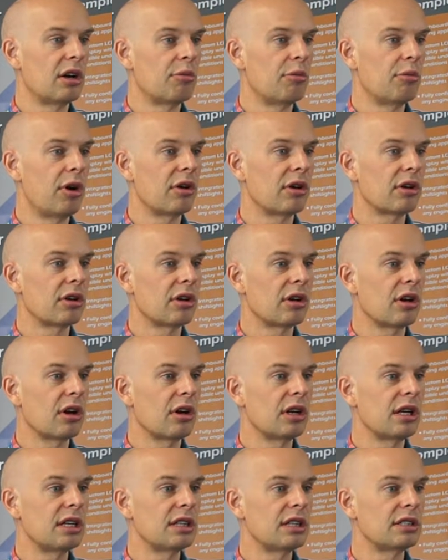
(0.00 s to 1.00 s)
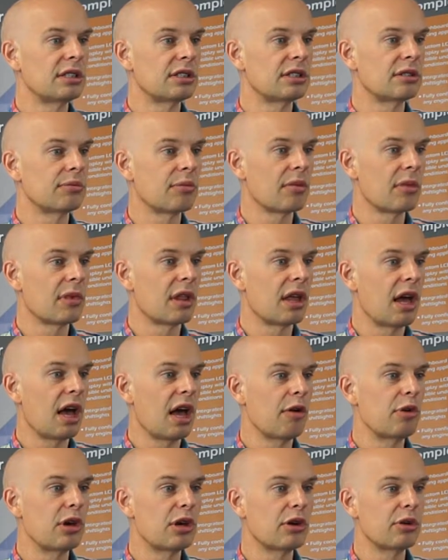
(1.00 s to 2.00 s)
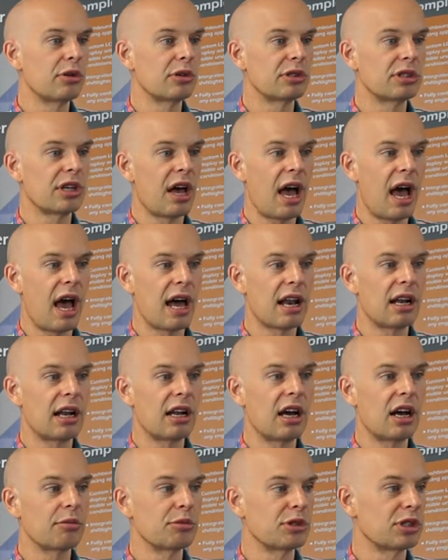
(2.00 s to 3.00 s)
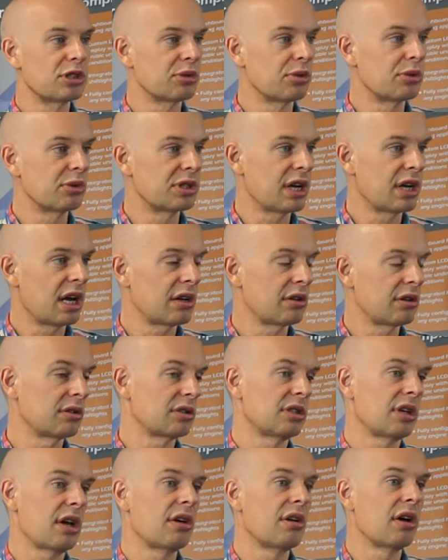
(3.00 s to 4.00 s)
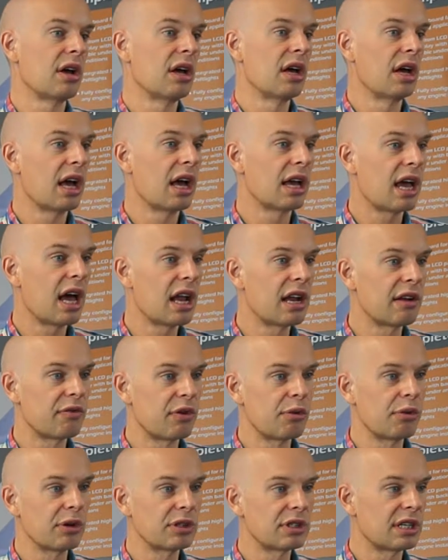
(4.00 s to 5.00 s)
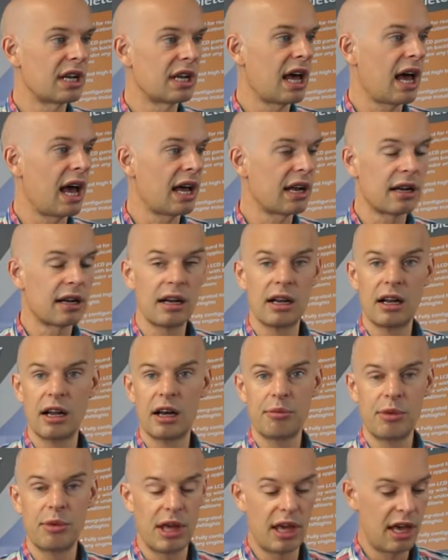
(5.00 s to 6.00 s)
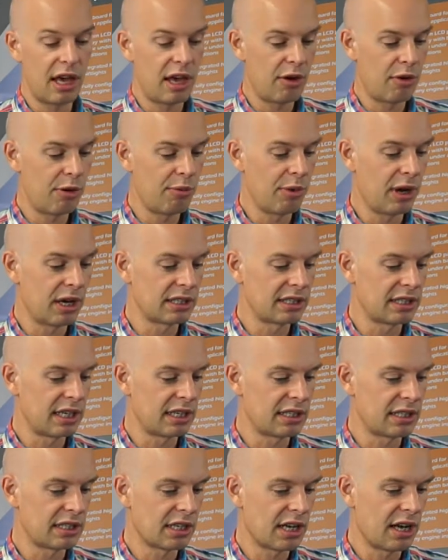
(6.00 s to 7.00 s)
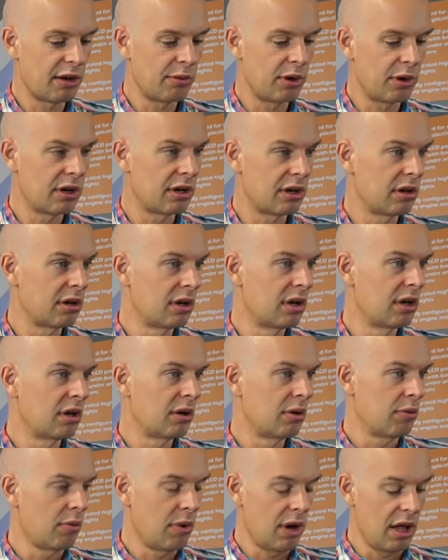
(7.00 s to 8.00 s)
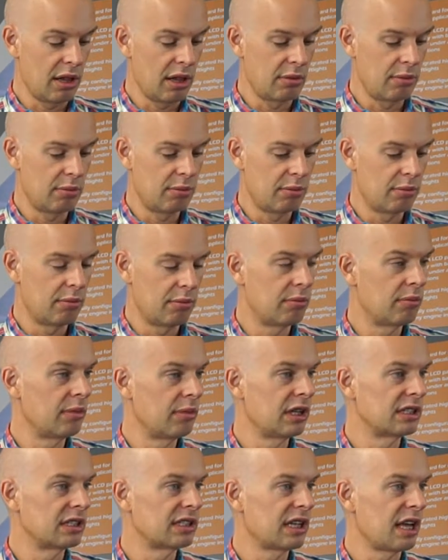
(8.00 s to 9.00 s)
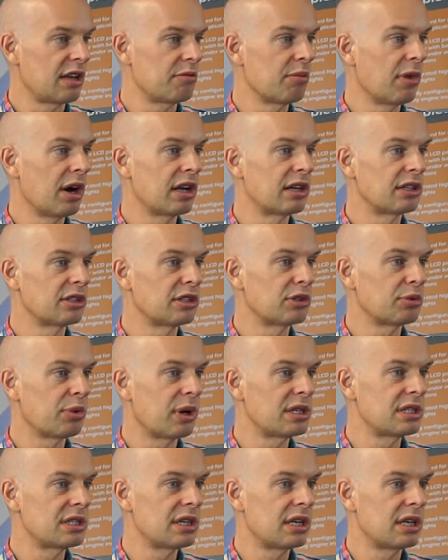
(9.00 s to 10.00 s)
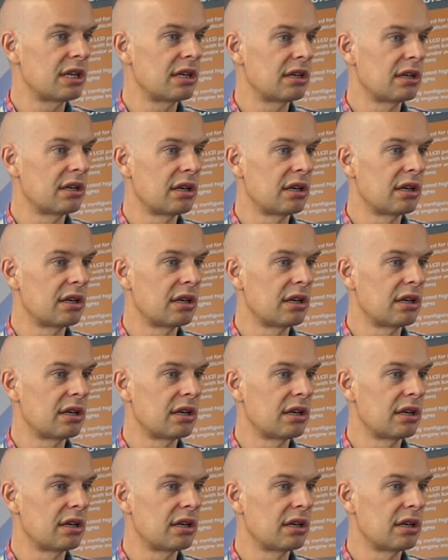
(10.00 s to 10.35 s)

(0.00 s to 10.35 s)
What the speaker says: American colleagues. And we can also add alarms to all channels. So again, if we wanted to add an alarm here, we might set it to come on at, well, let's say minus 20.